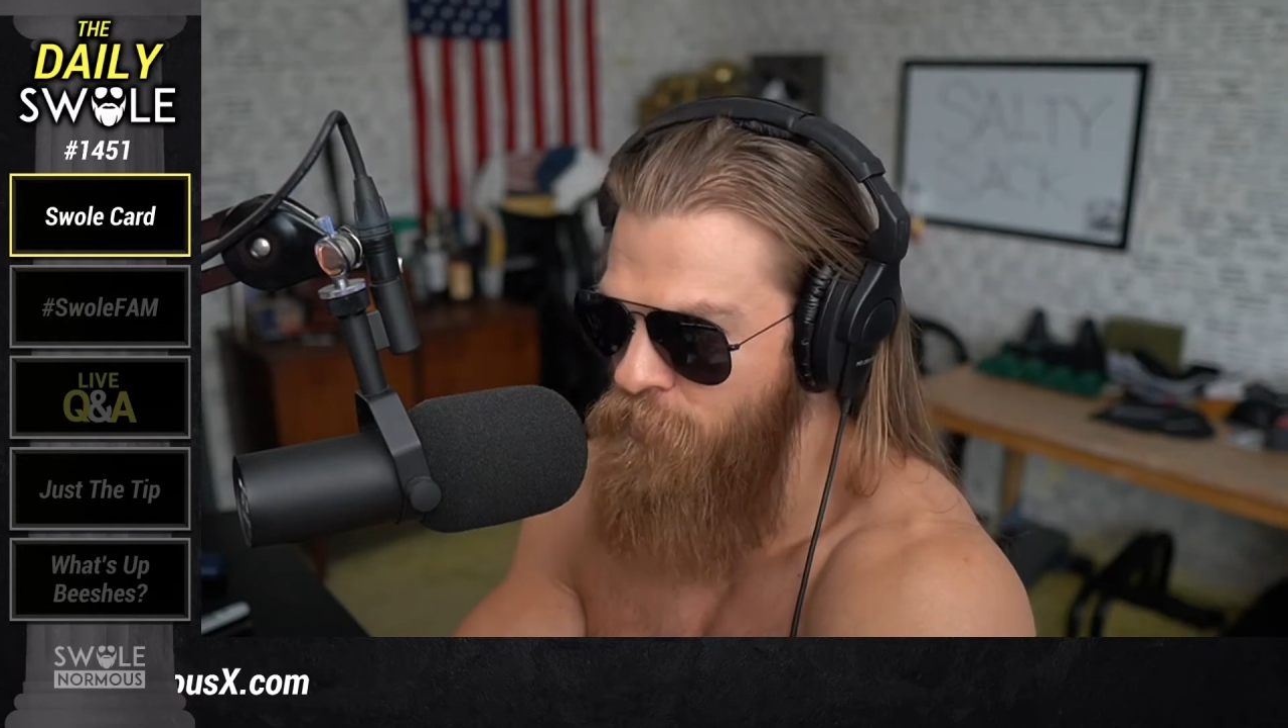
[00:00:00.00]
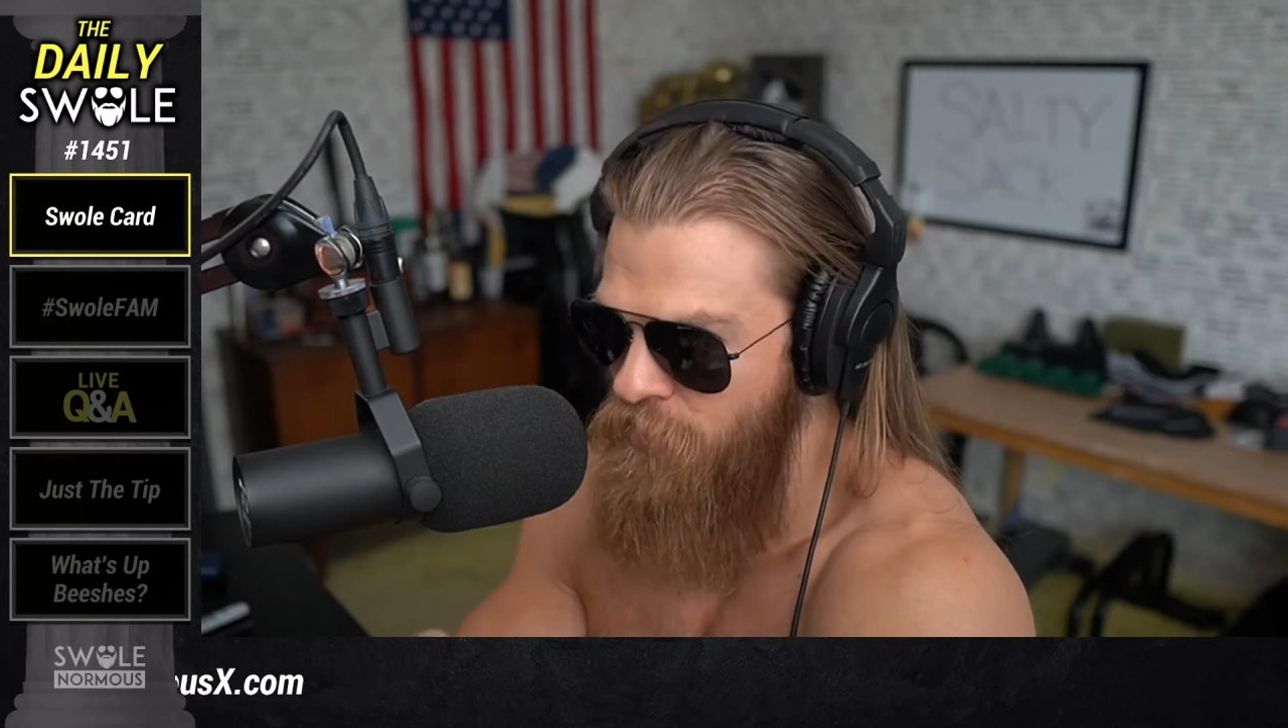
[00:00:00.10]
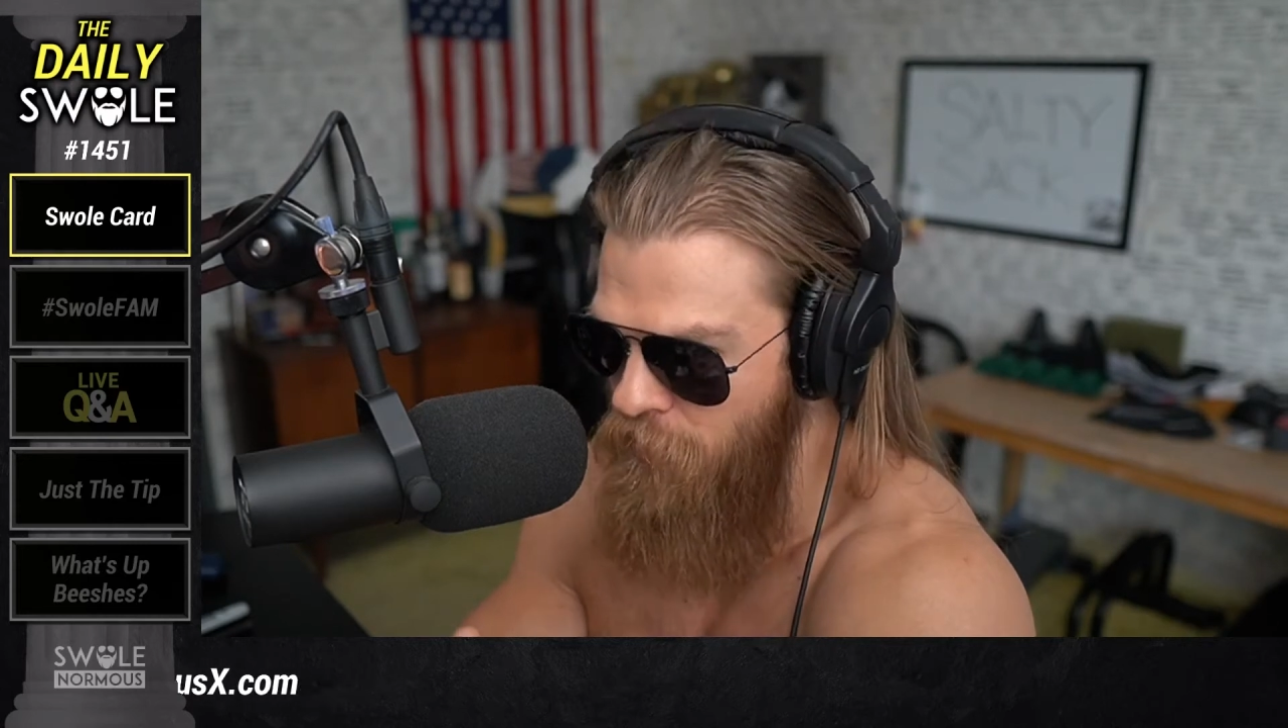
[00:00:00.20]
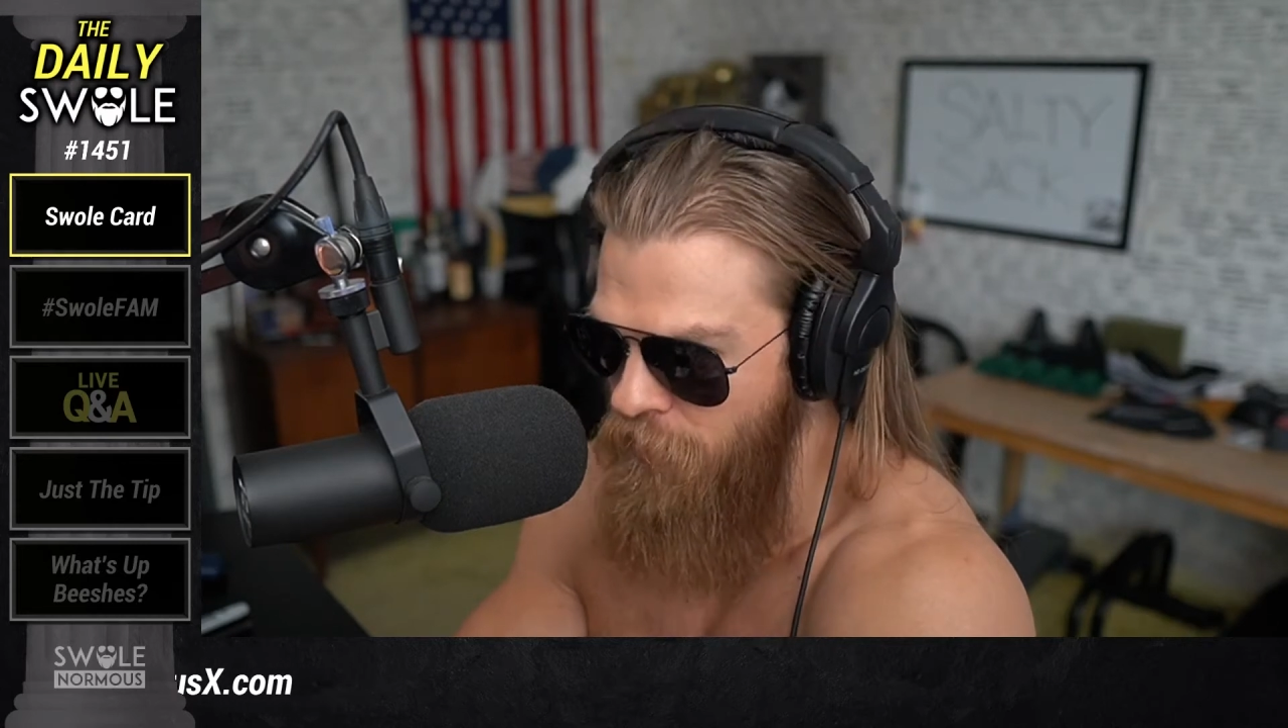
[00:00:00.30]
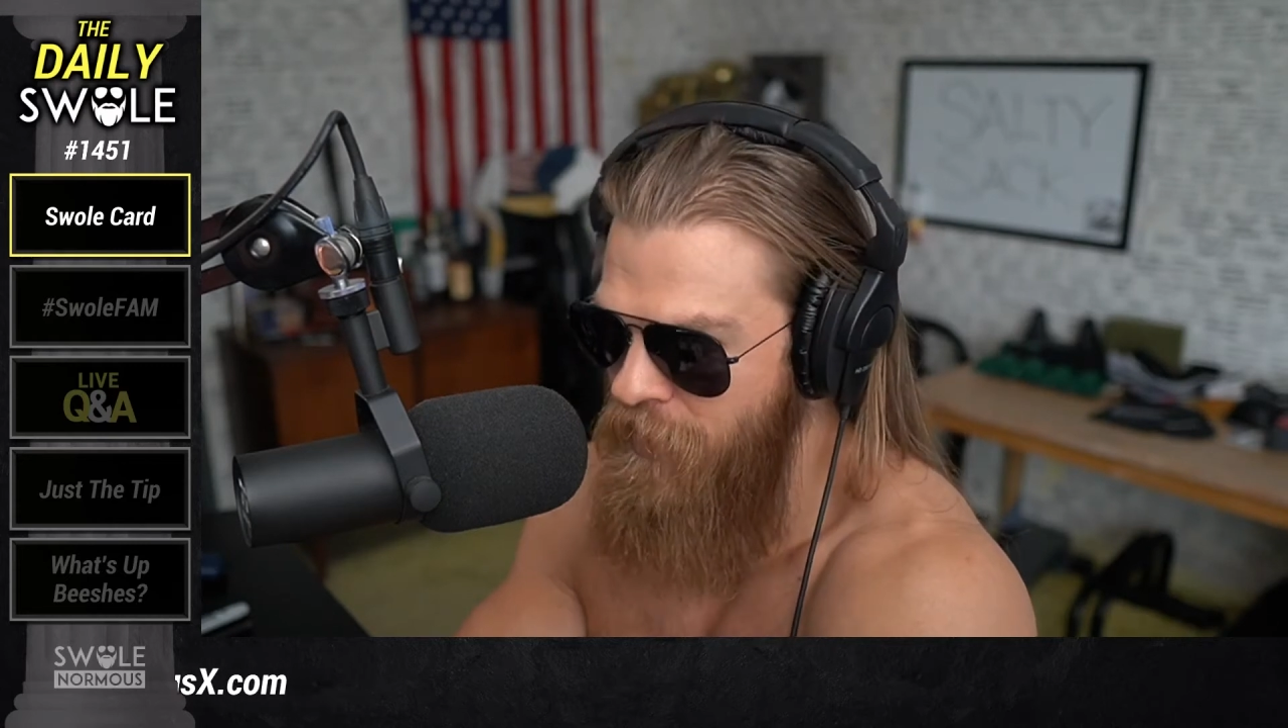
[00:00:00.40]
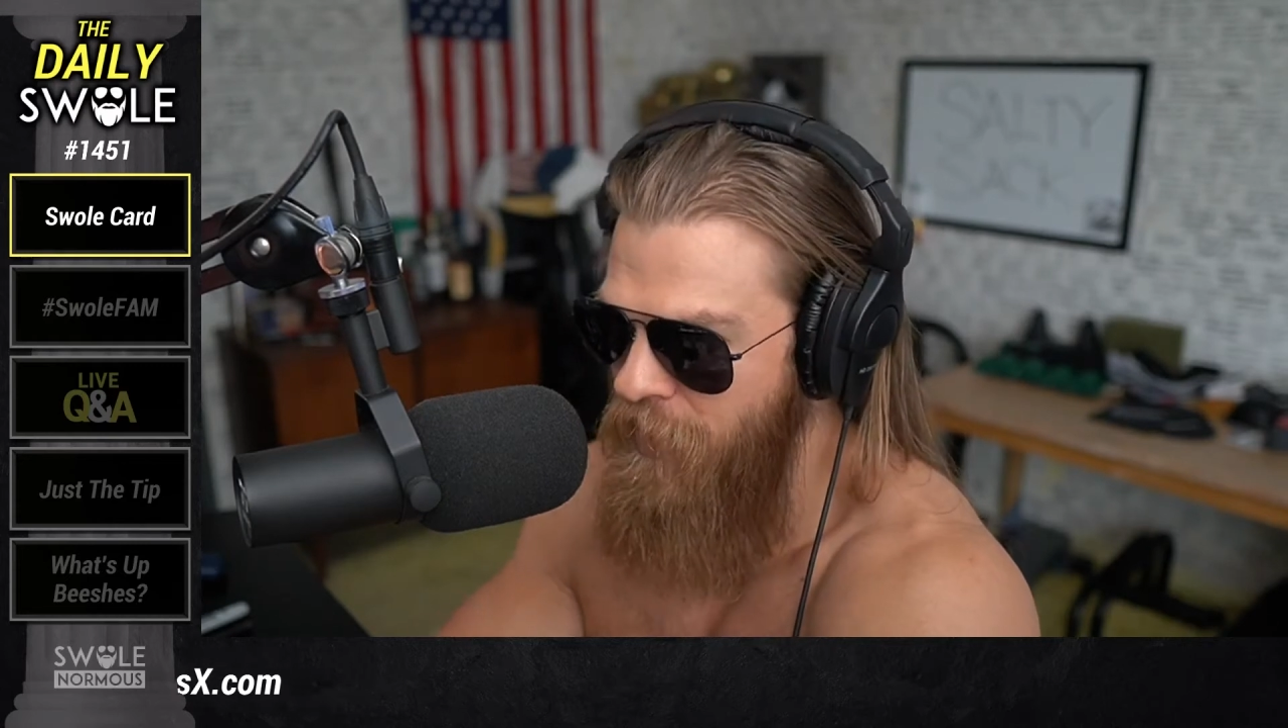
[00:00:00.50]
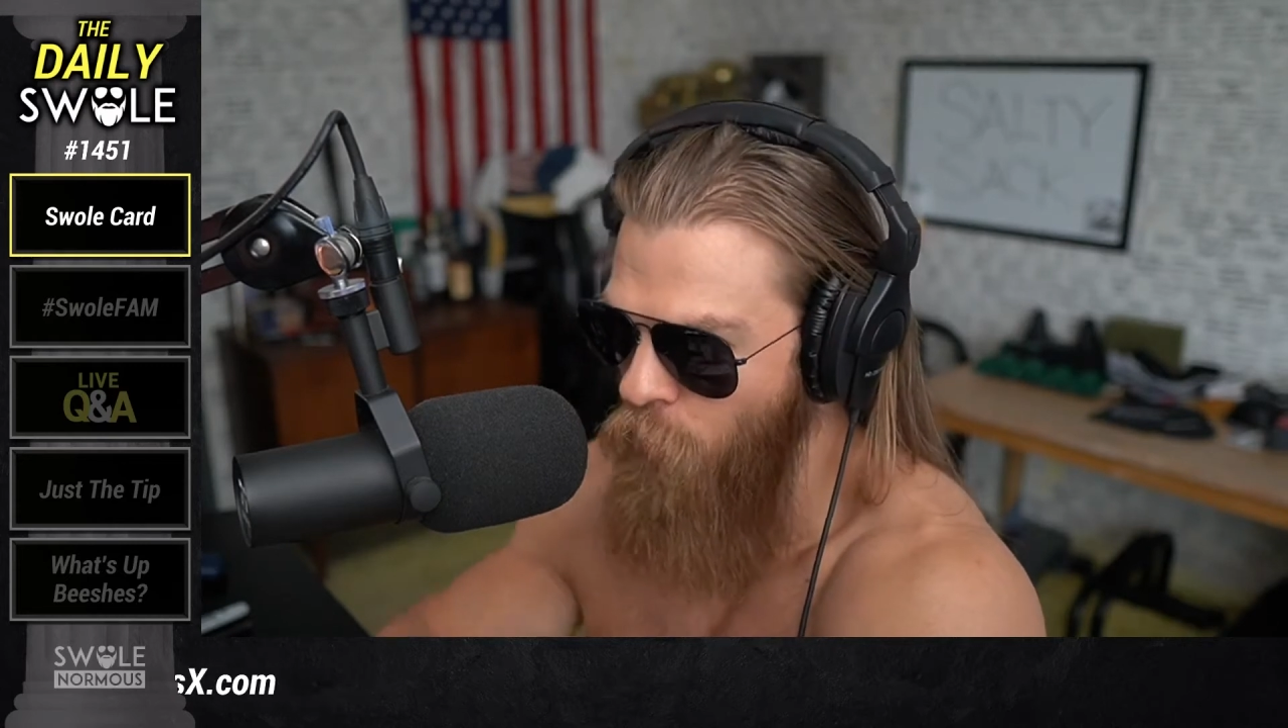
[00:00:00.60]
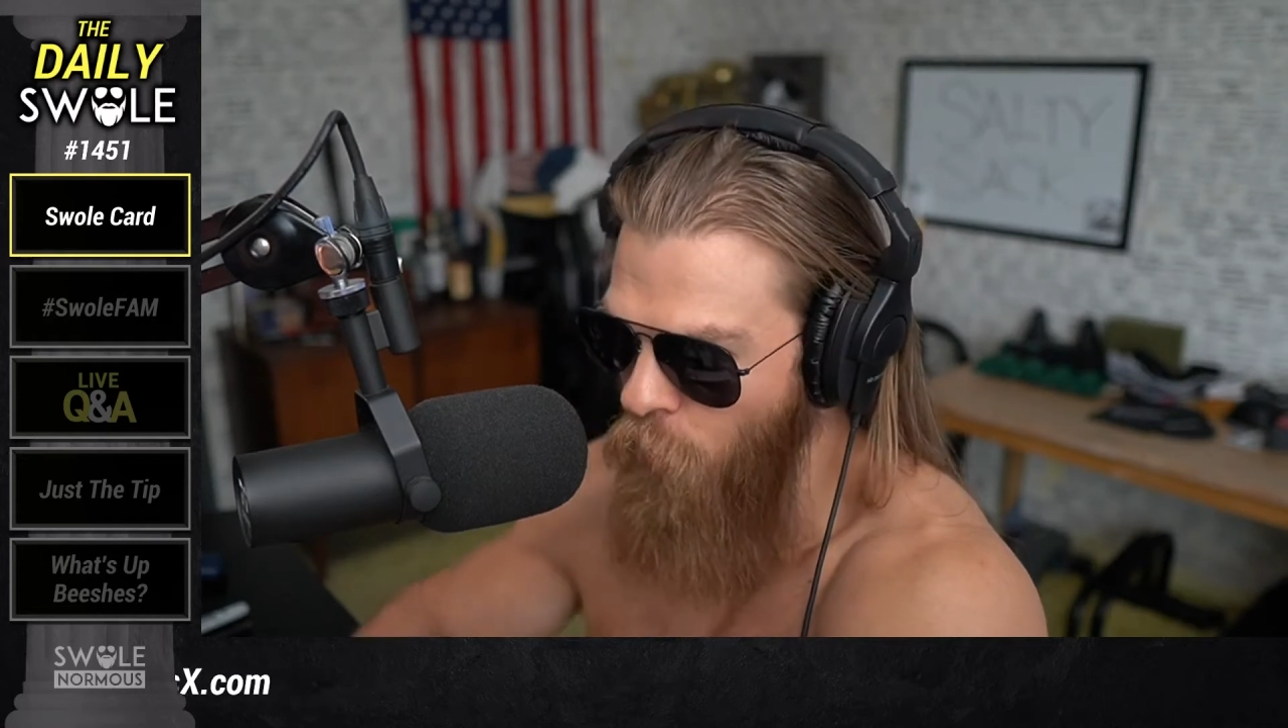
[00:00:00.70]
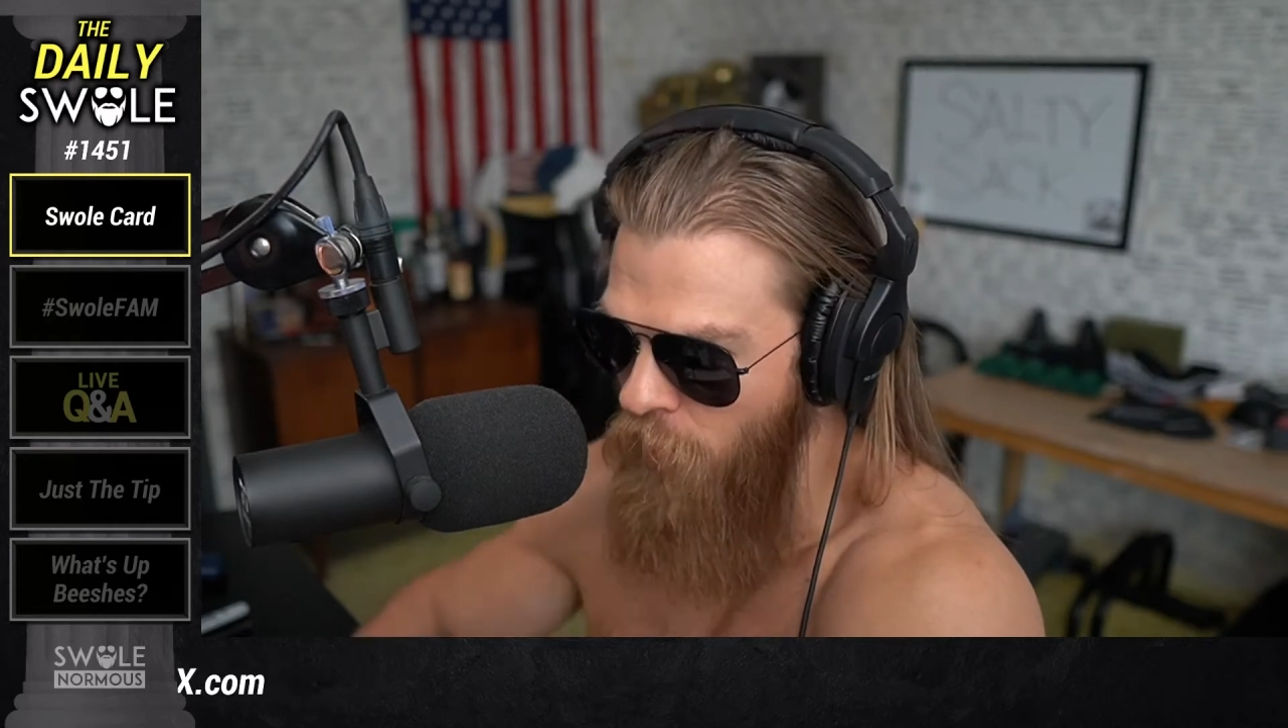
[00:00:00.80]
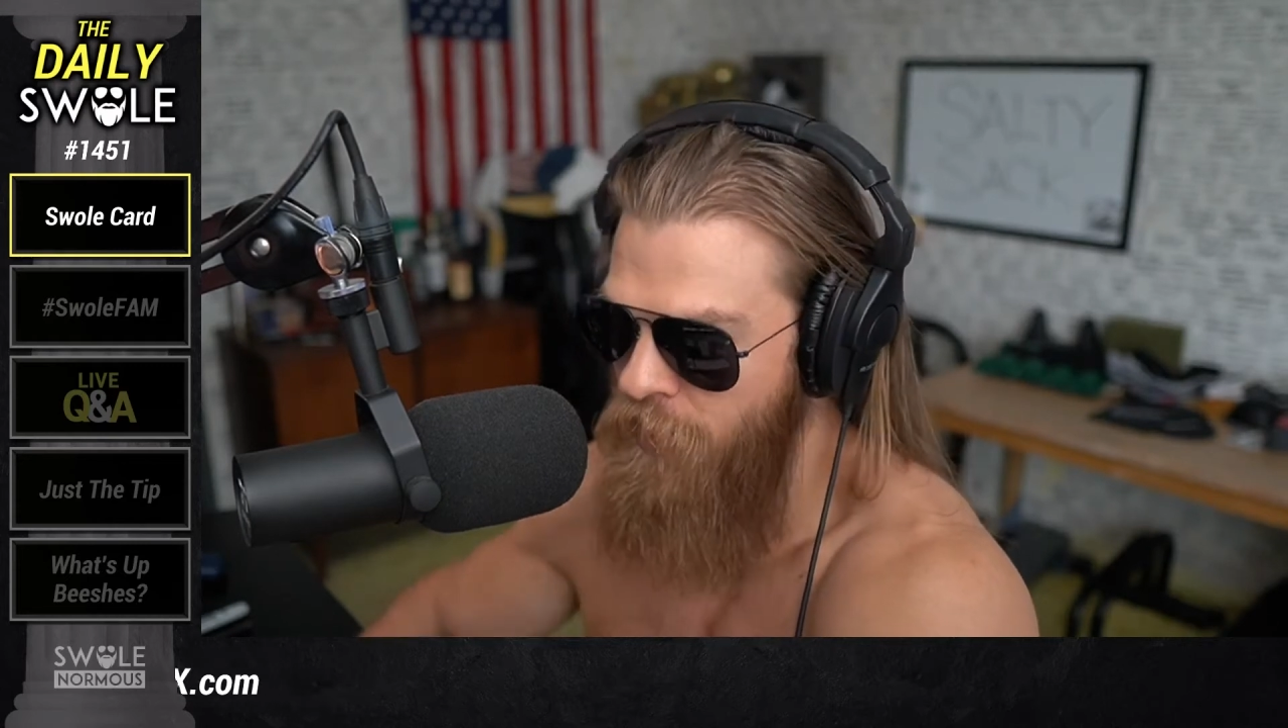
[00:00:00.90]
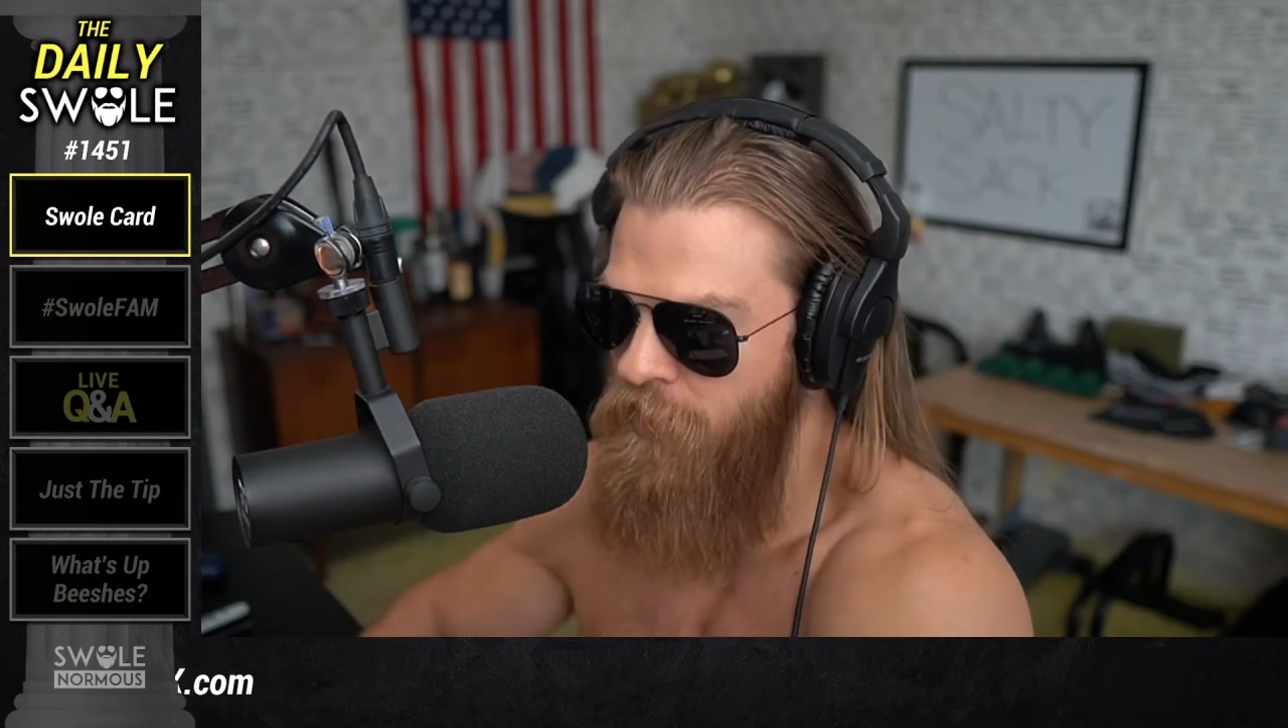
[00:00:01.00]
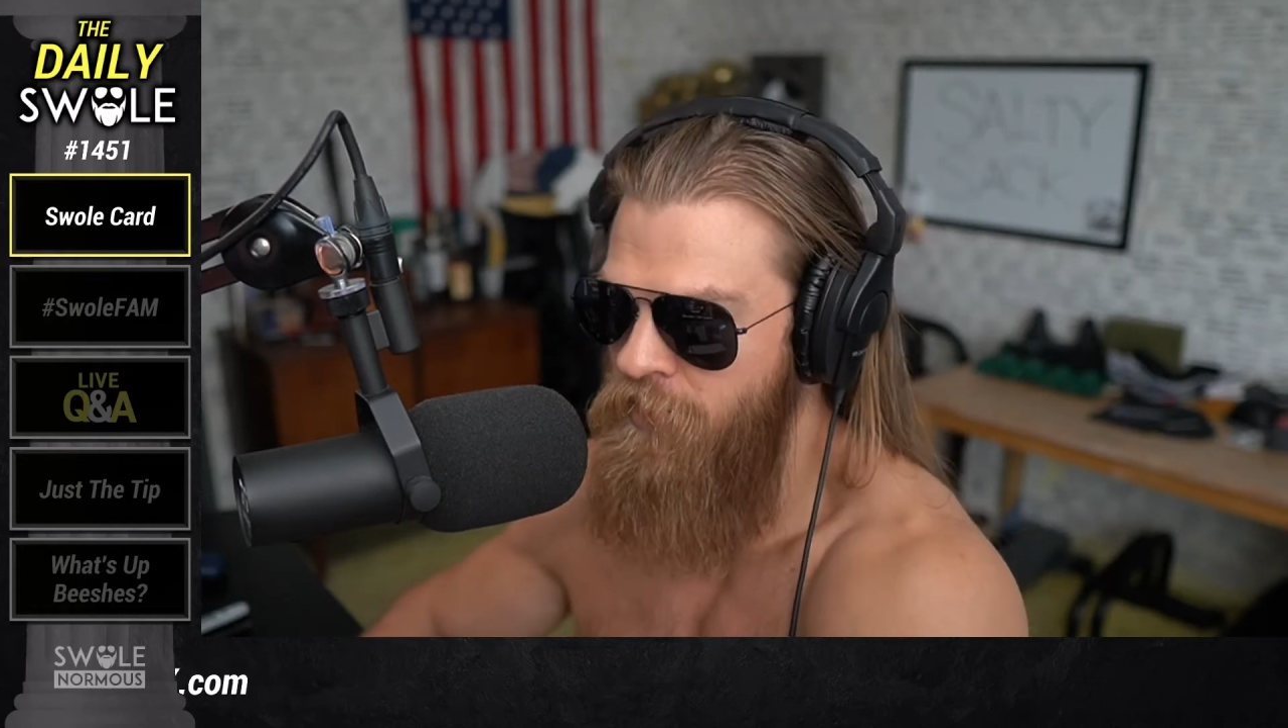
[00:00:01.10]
are just looking at one